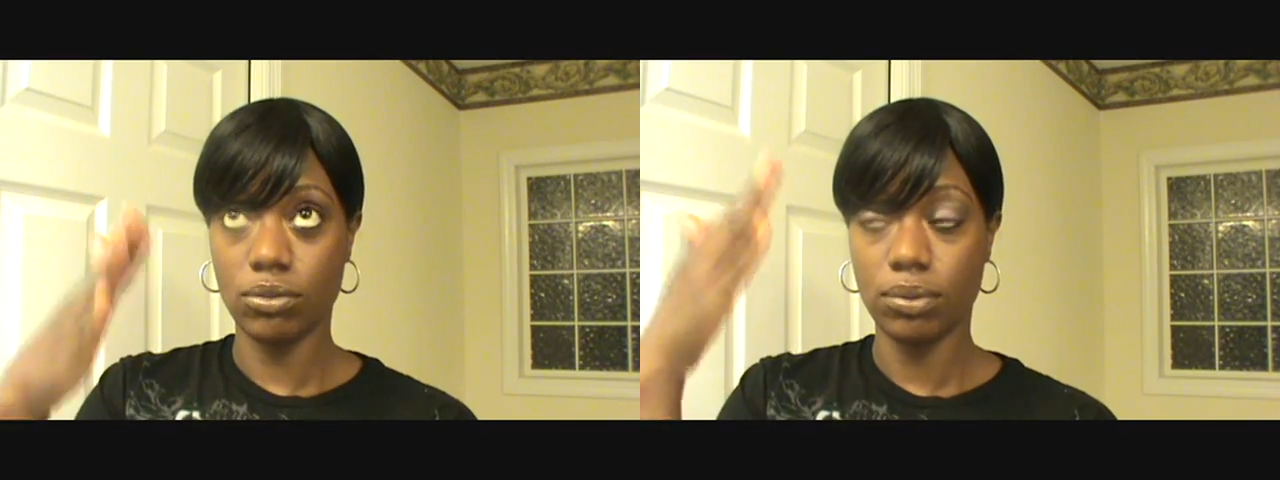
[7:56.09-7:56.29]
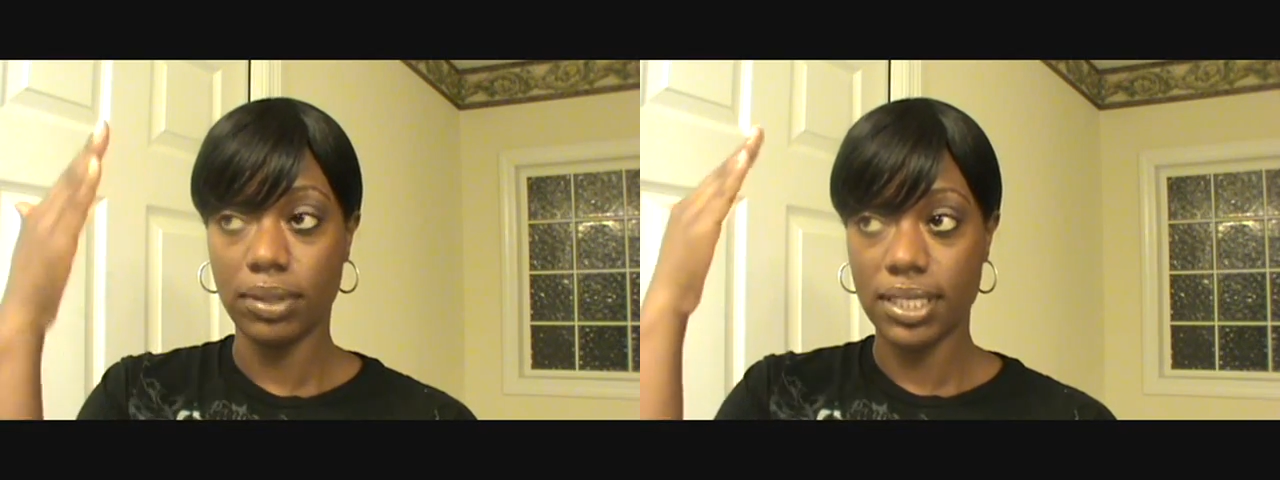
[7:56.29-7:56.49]

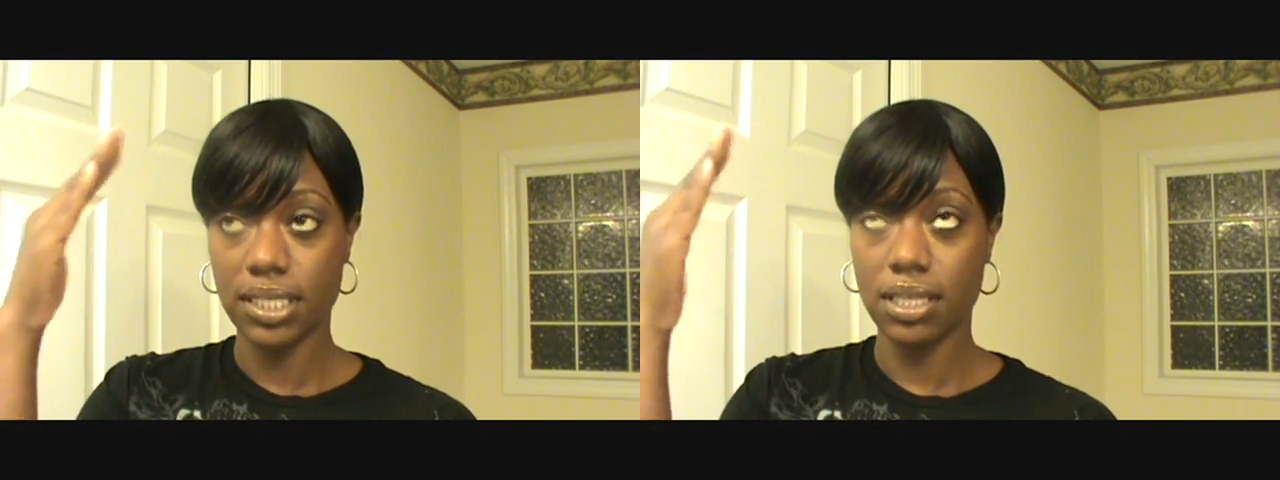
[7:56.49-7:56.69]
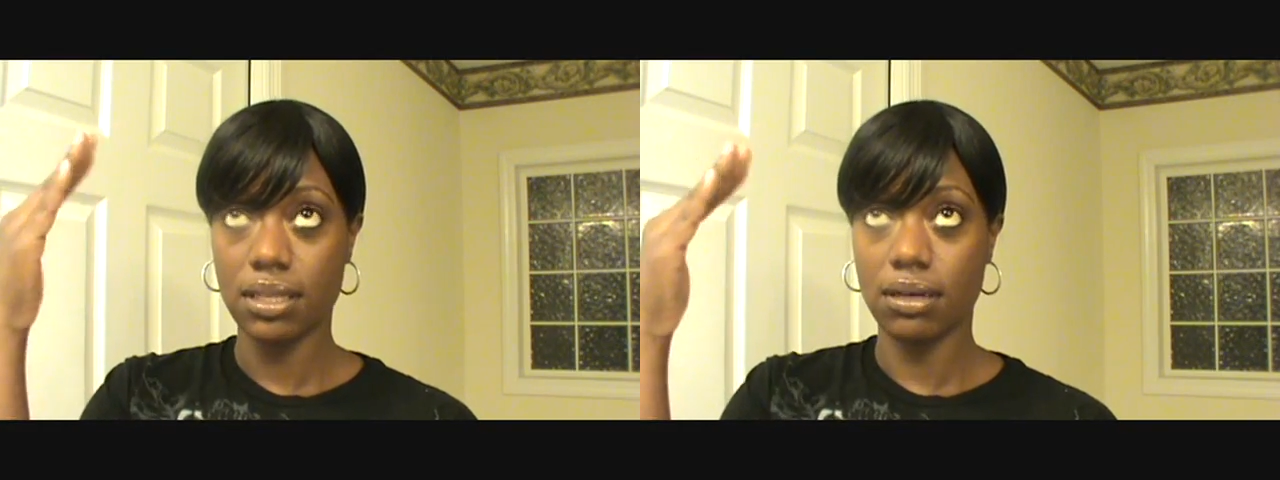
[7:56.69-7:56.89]
you'll be
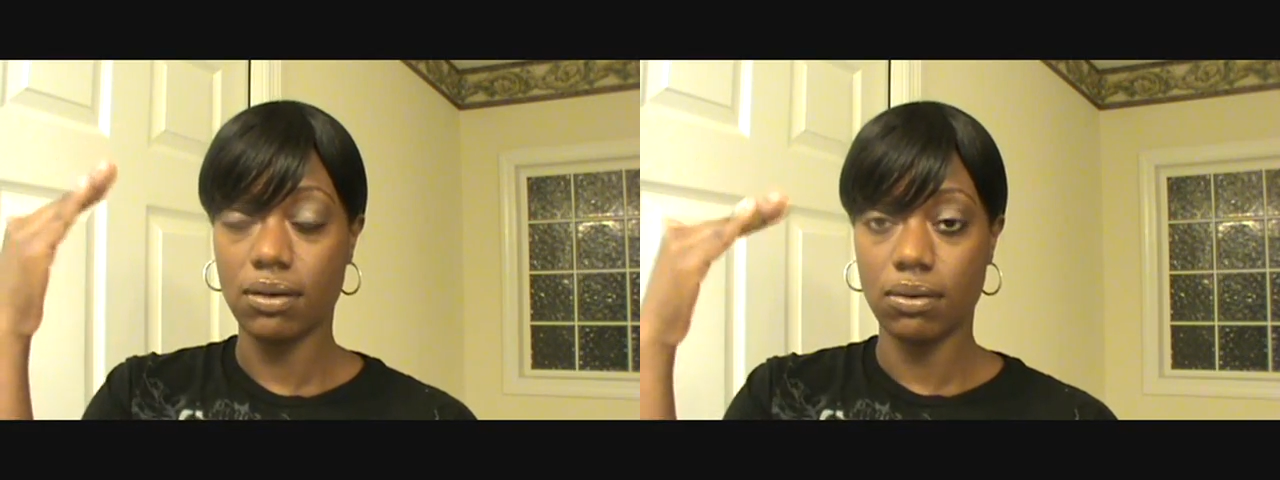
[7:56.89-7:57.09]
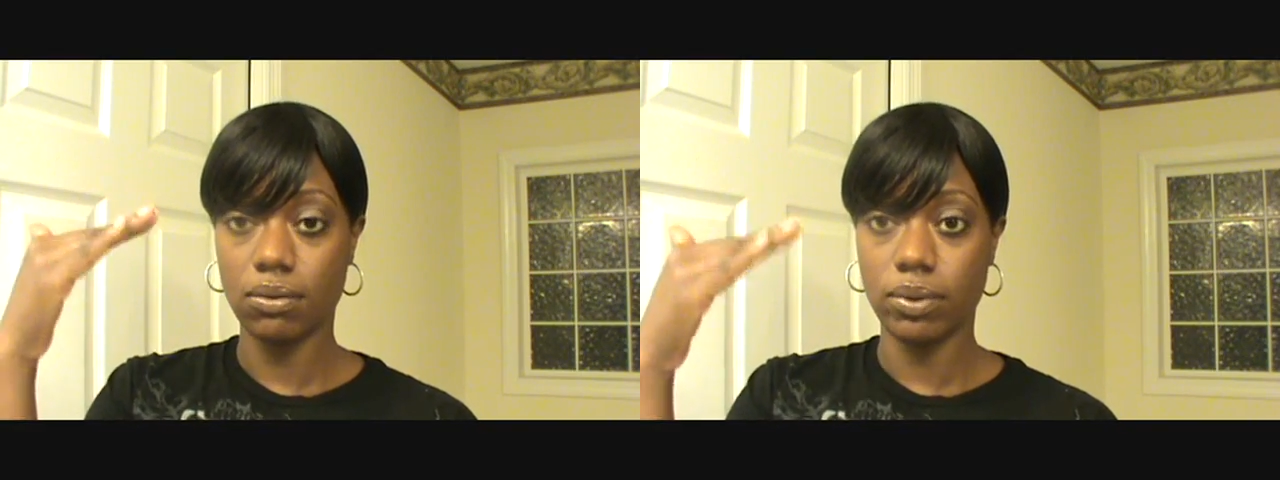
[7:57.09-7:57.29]
placing
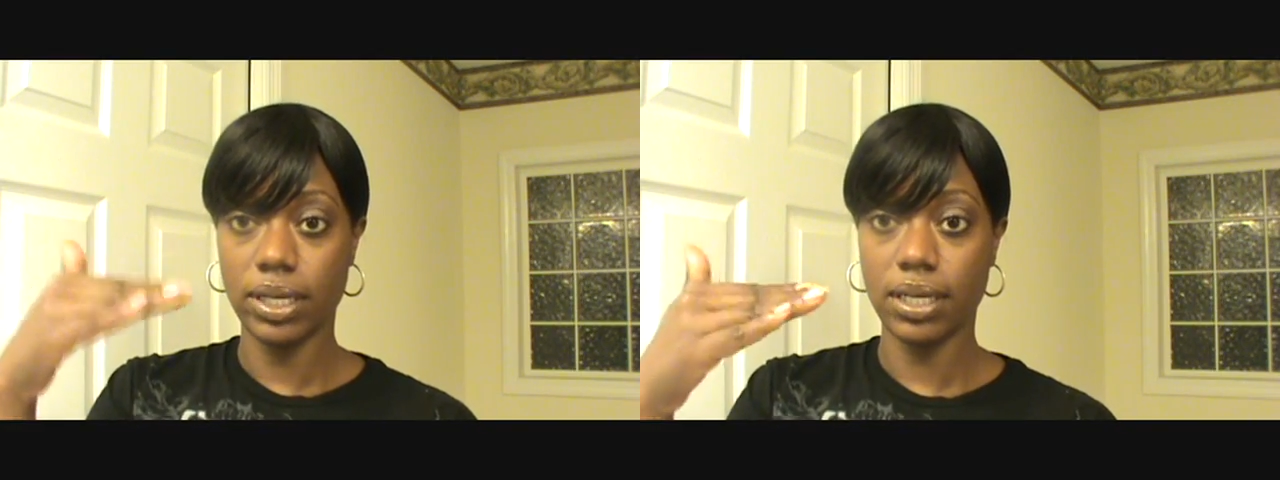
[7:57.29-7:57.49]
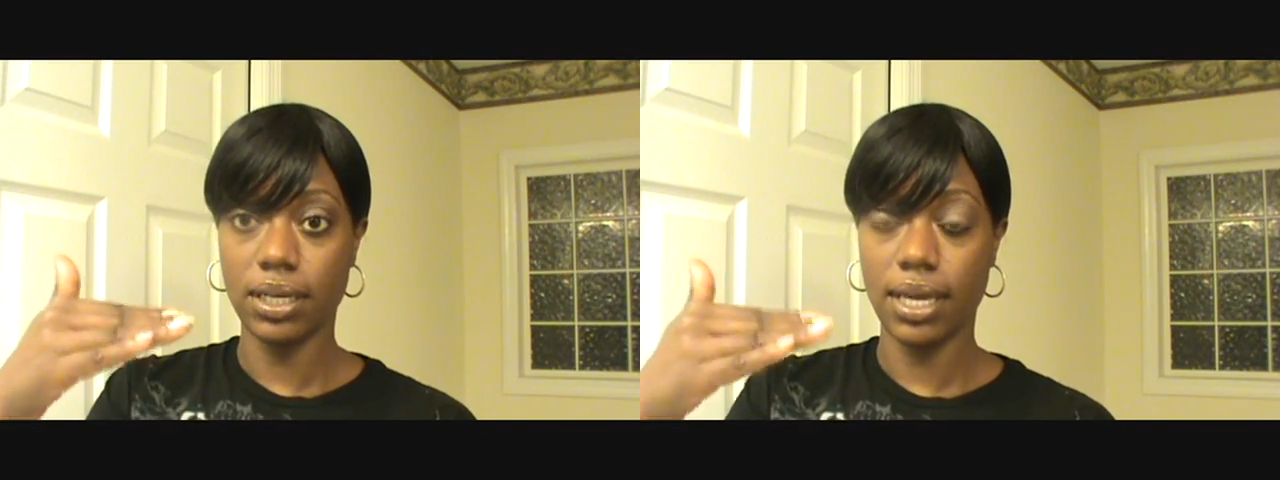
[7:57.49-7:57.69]
the wig